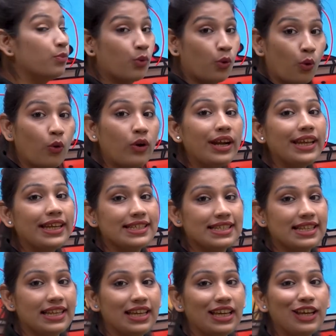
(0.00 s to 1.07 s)
more
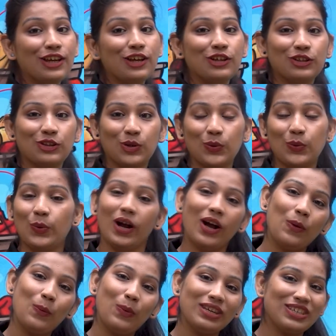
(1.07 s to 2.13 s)
easily through
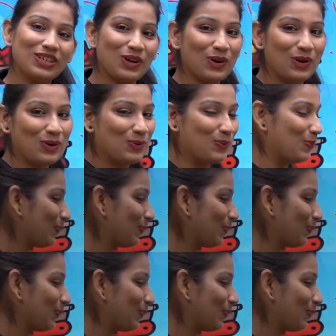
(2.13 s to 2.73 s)
a video.